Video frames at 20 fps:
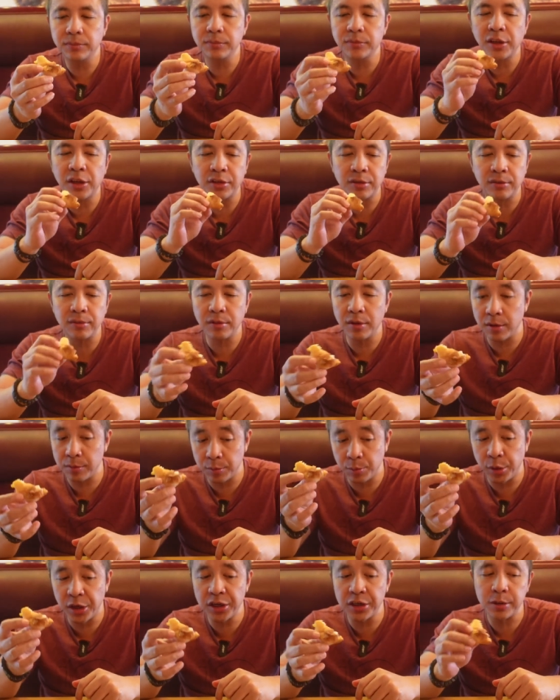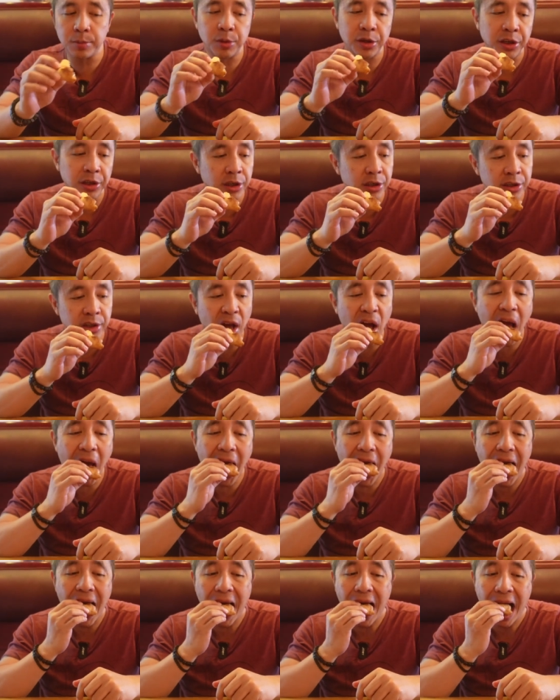Good. The bread is pretty good, though.
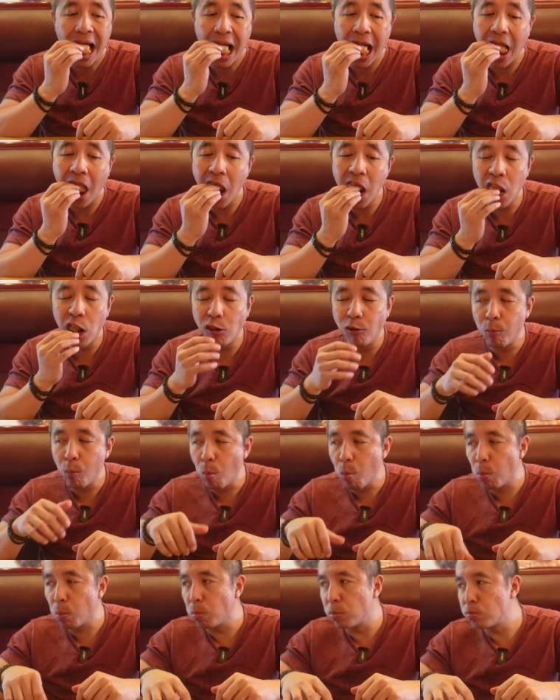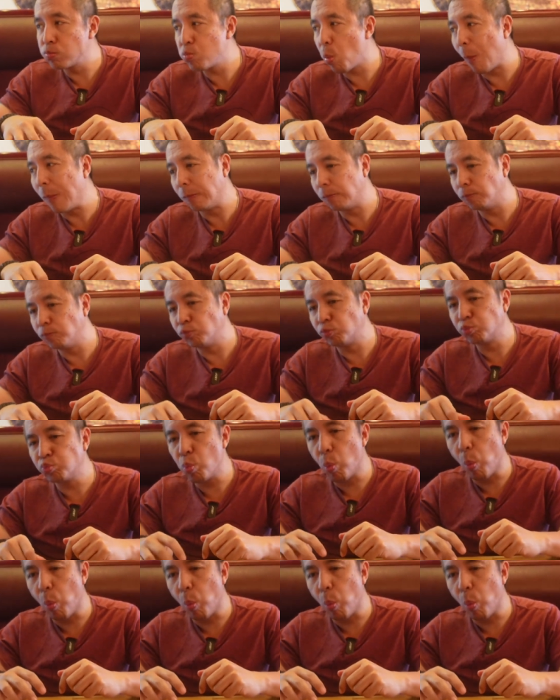Cool. This is something new